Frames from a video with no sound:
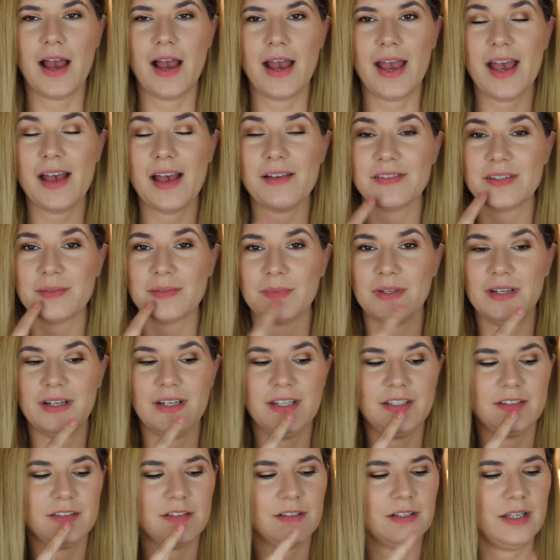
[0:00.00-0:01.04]
I have some
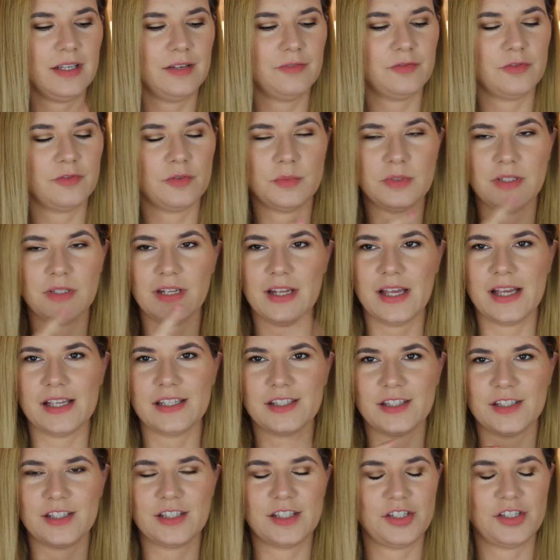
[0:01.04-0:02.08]
glitter left from the
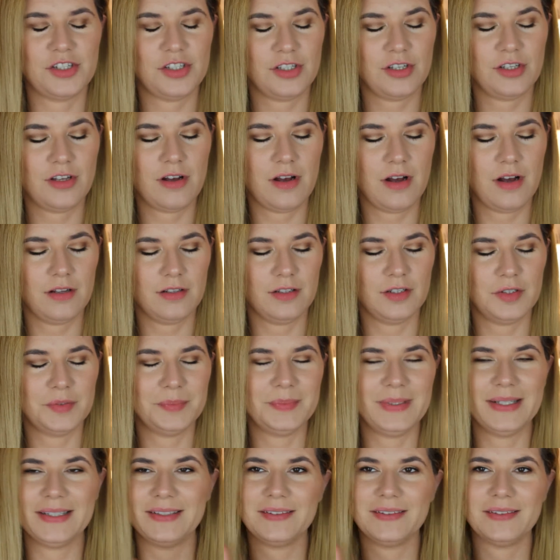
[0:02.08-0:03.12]
last sh color,
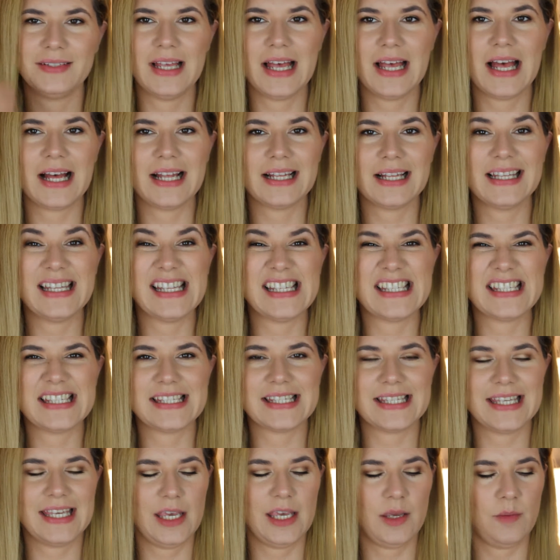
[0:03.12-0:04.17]
but
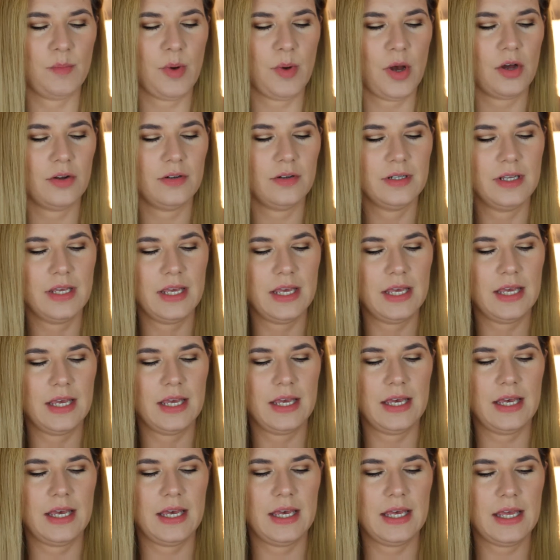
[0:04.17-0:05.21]
let's keep on.
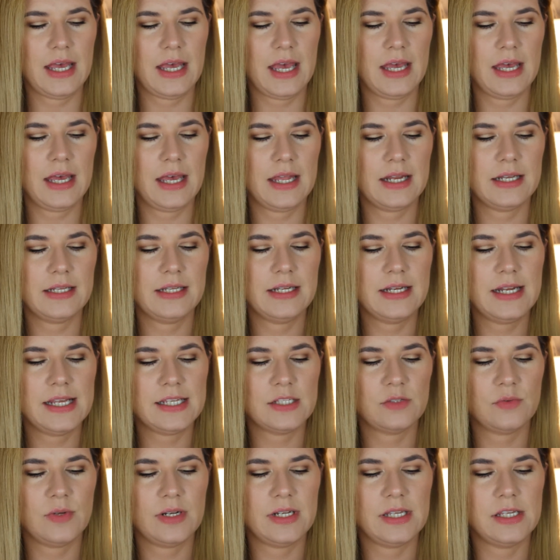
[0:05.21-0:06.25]
Uh, the
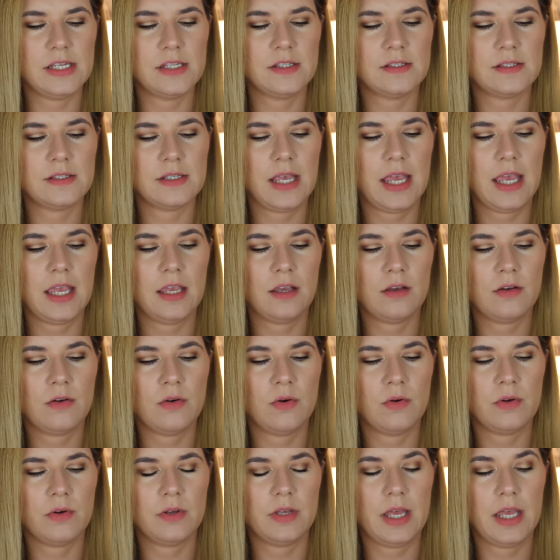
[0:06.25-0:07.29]
next one is
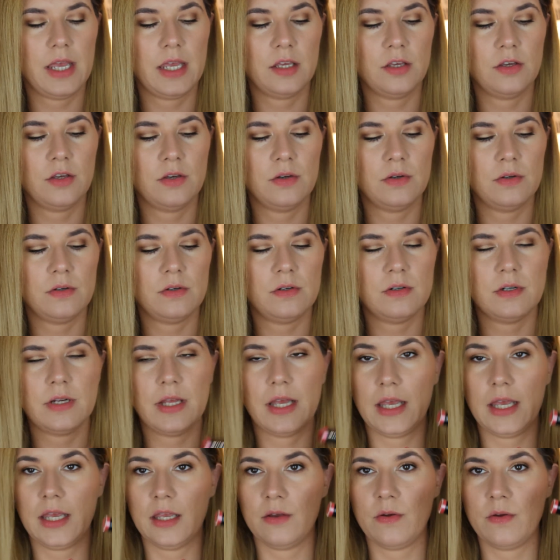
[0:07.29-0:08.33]
Encore. Encore.
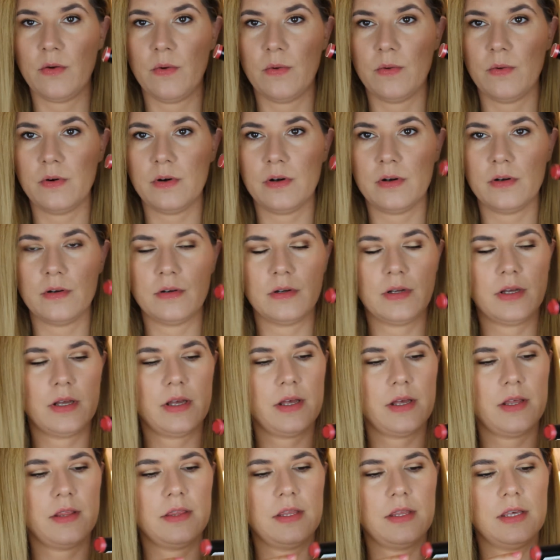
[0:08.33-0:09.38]
Encore.
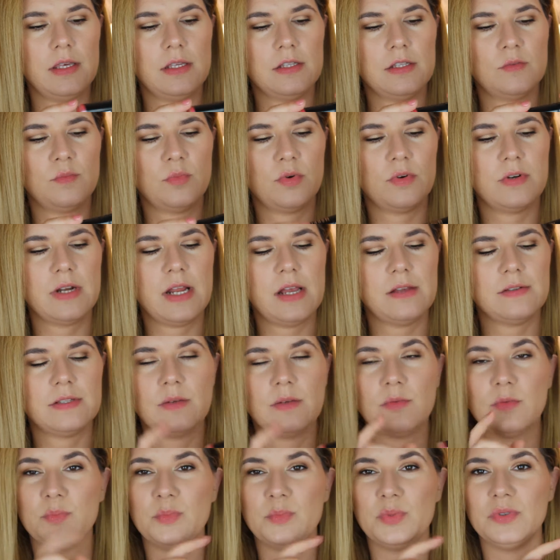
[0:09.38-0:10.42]
I think it's pronounced.
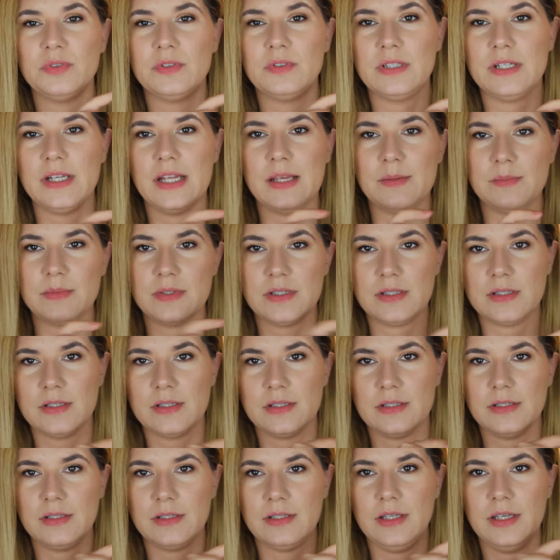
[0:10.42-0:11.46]
I will put the names
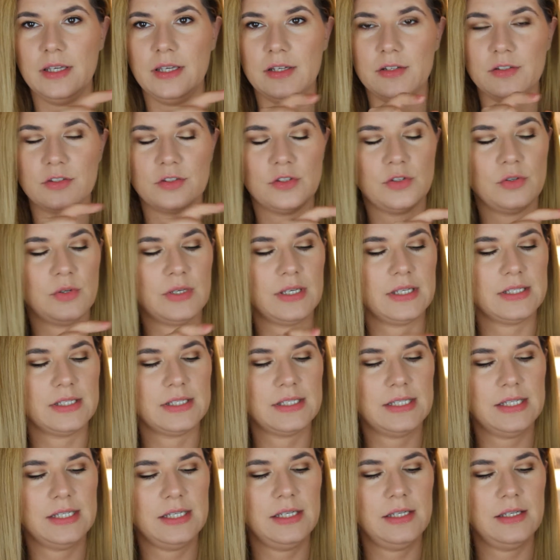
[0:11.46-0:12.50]
here so you can
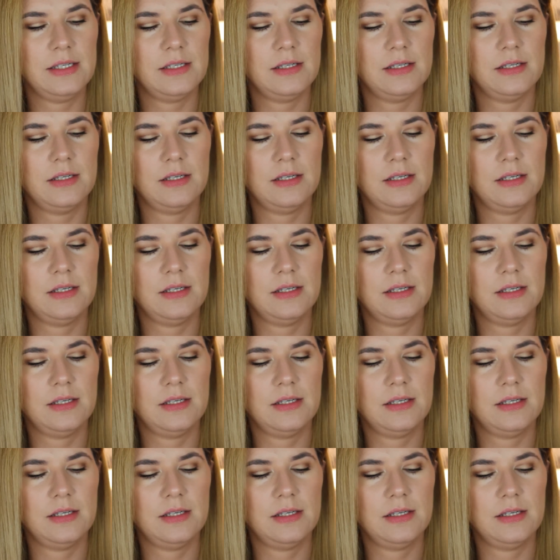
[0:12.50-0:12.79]
see.